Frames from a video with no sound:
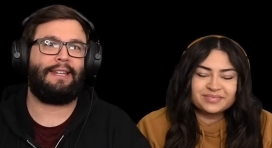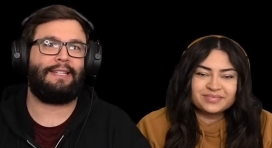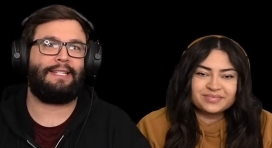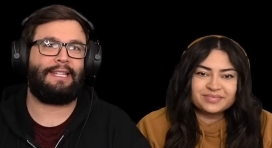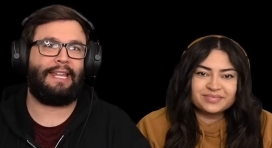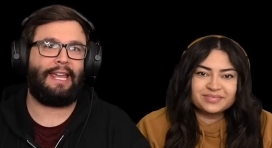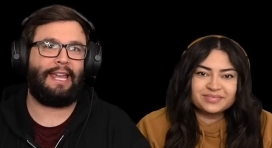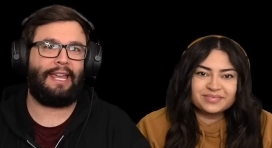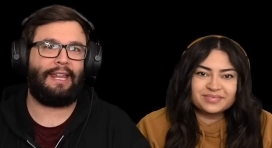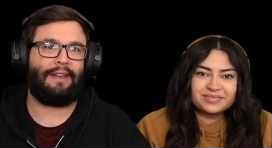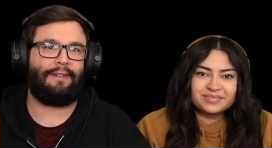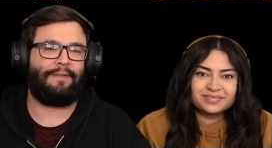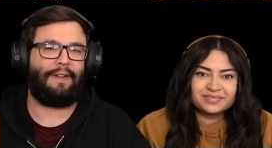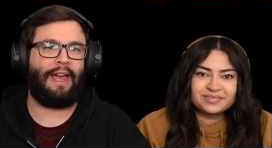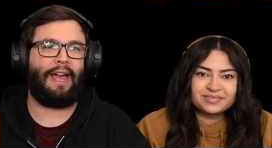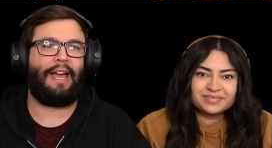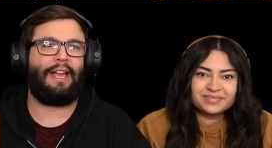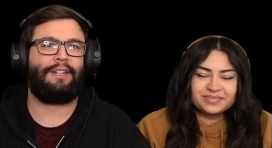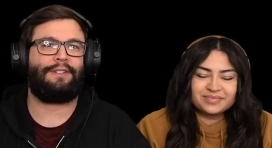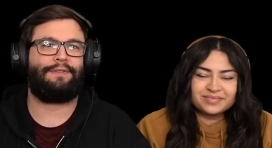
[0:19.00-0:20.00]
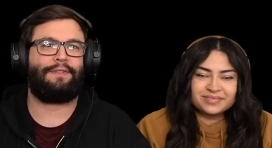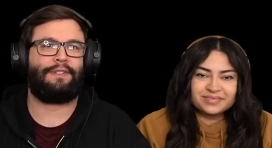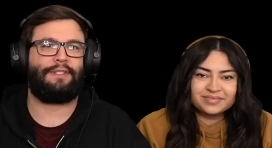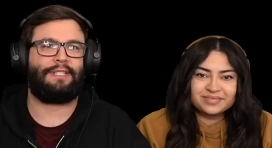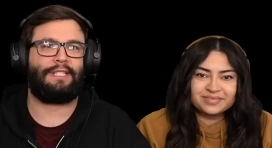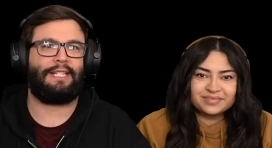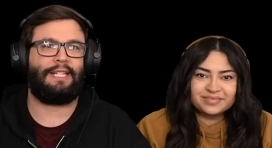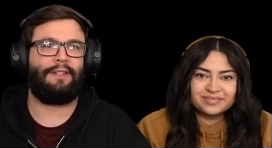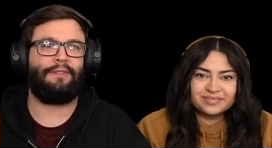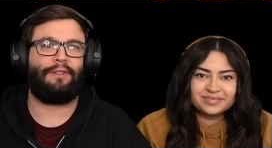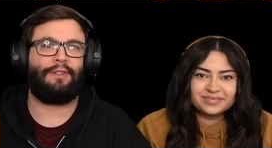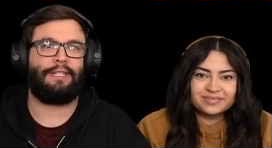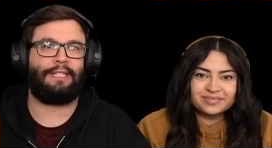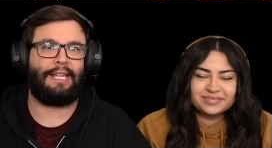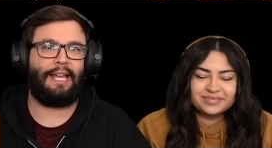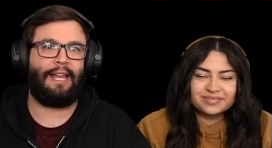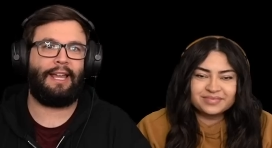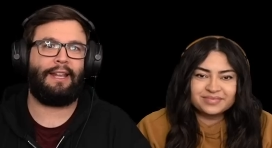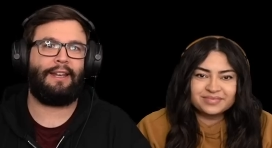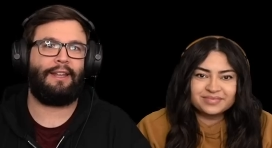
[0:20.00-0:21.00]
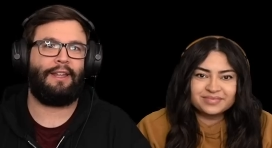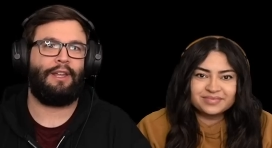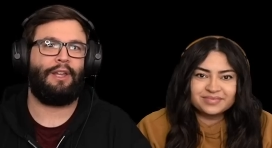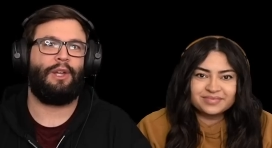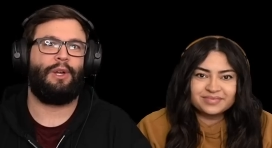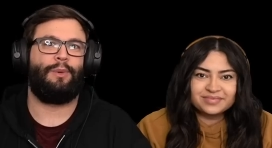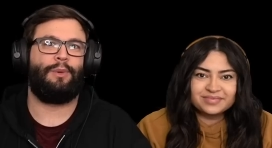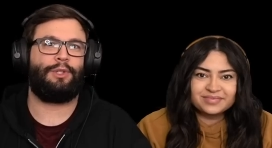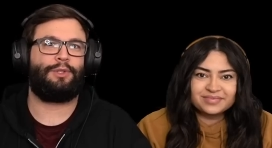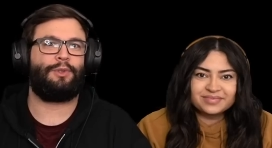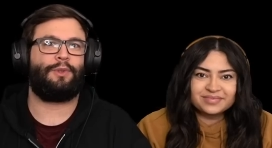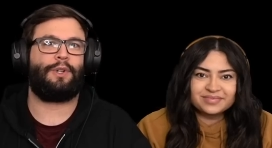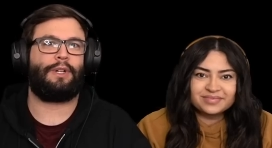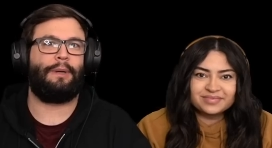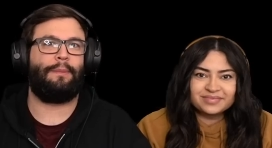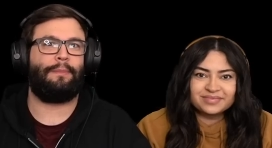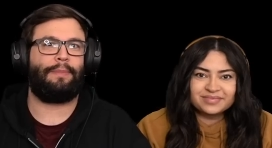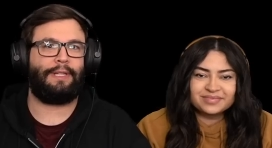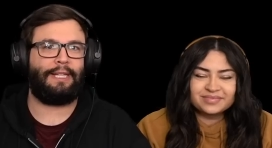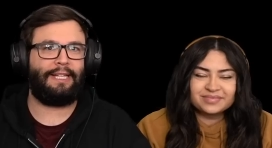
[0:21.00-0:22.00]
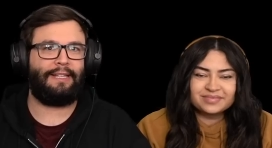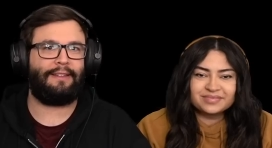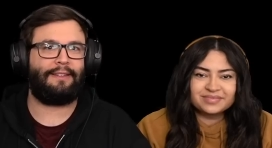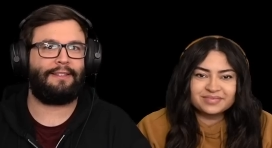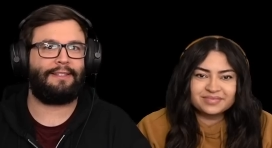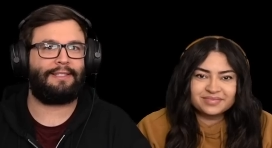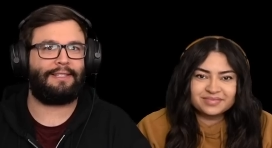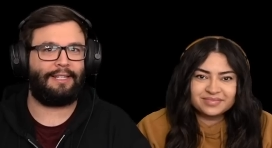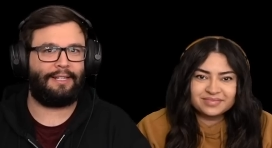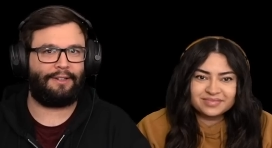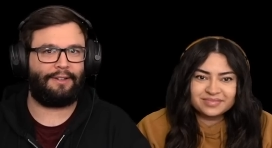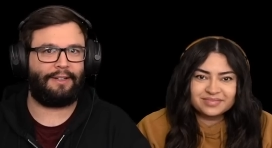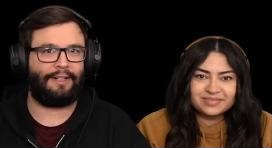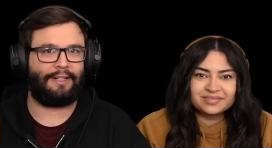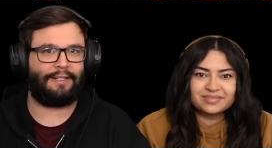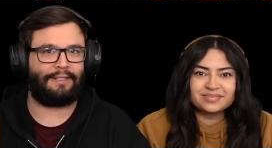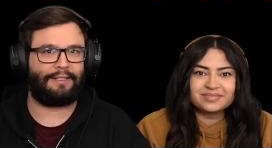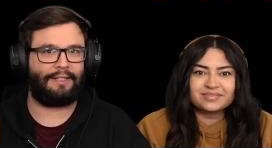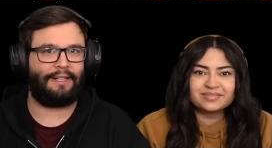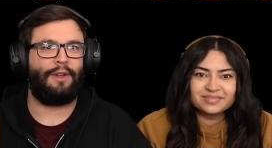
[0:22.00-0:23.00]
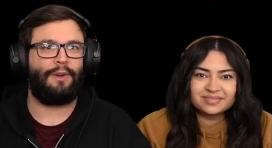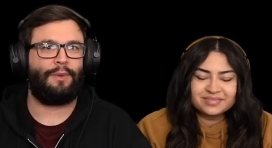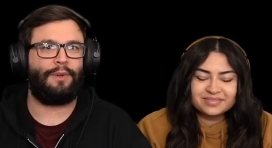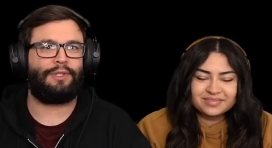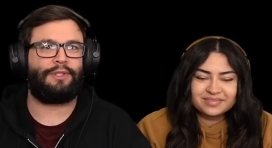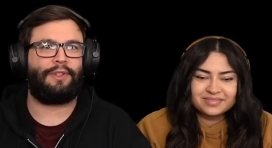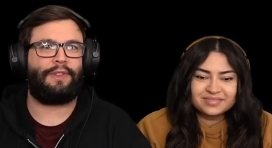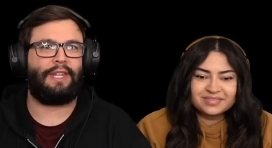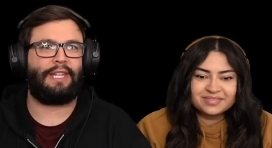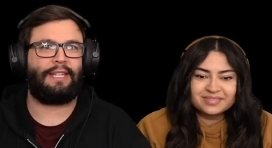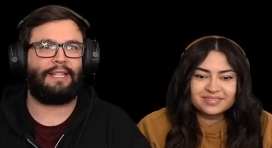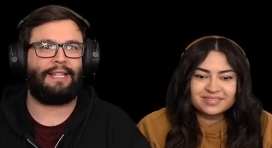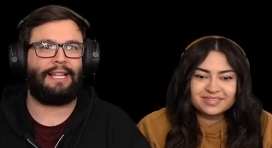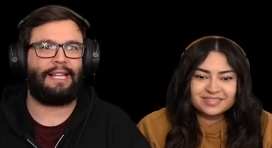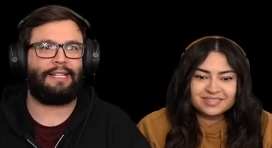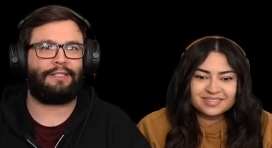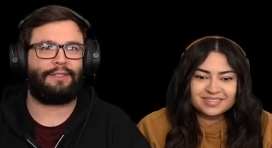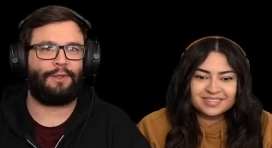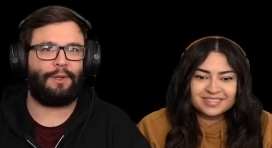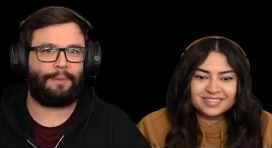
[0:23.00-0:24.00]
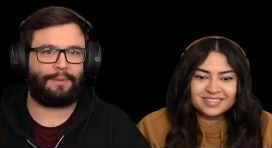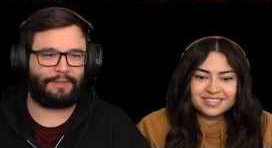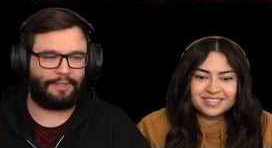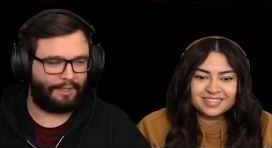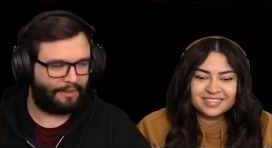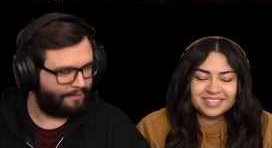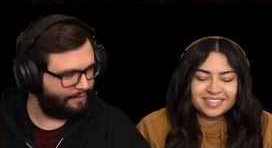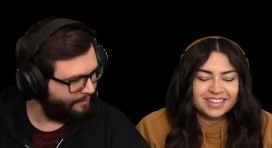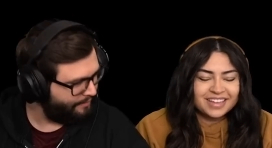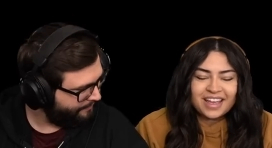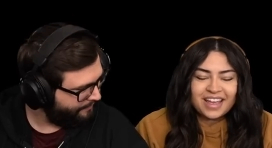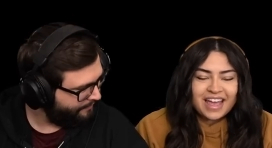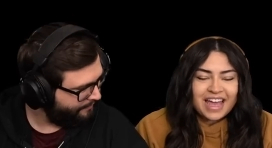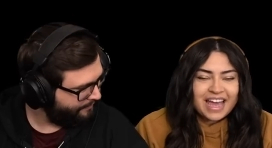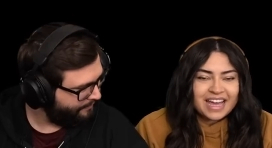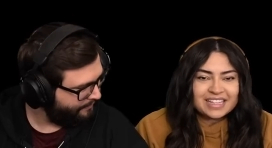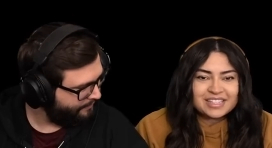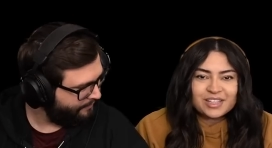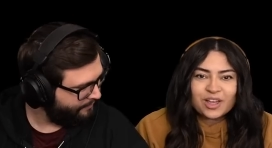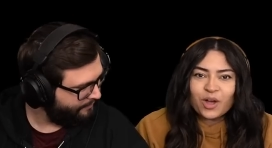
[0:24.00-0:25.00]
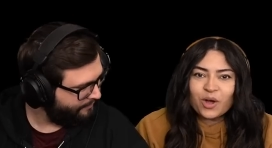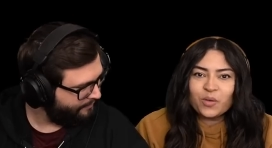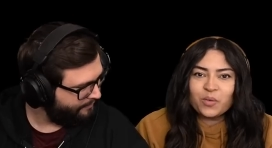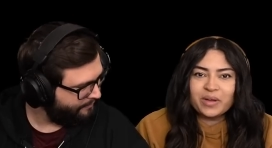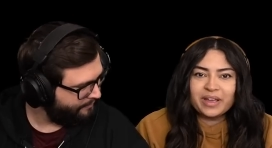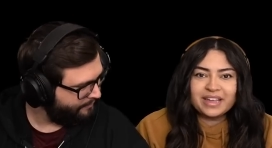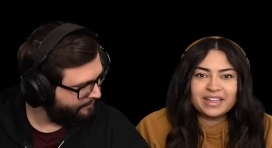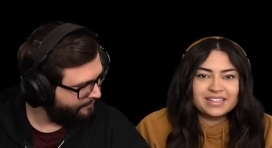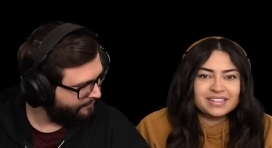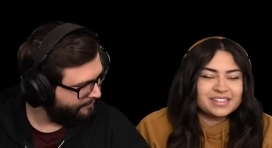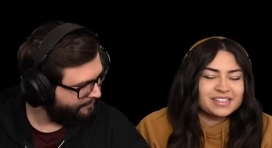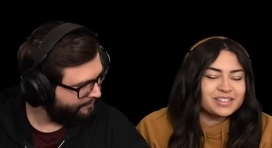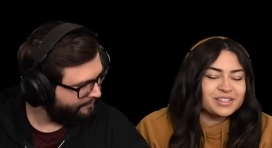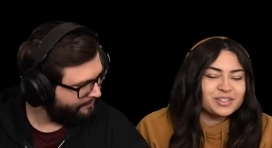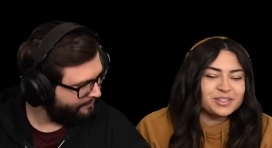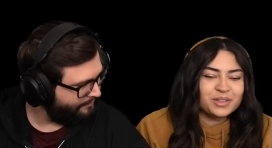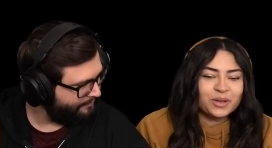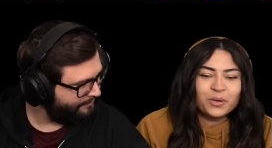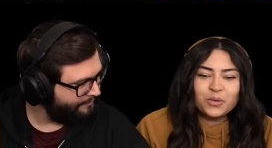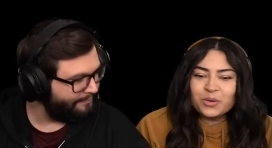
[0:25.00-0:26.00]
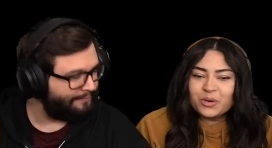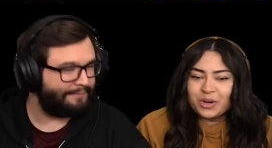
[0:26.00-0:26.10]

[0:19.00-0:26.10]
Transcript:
Speaker 1: and 10 of Ash vs. Evil Dead which will complete the series. what do you think of the last two episodes?
Speaker 2: As always, so